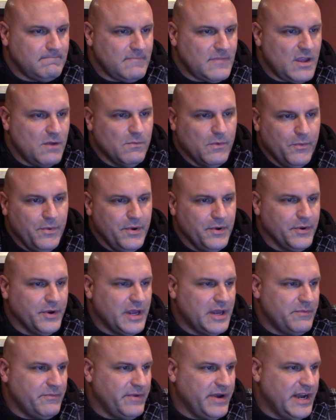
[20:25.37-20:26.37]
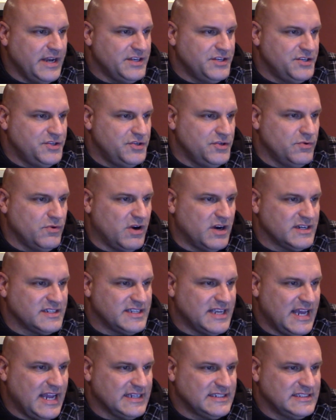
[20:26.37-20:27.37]
When we were getting ready to do our
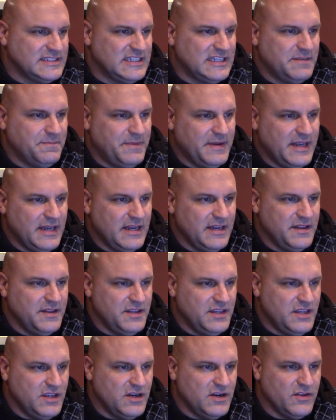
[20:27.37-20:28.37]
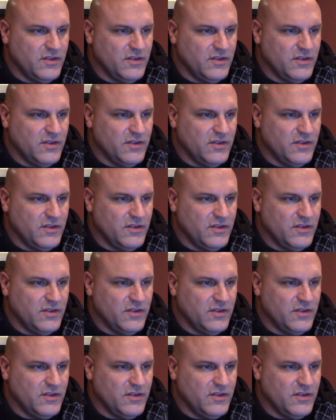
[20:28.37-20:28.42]
taxes at the beginning of the year,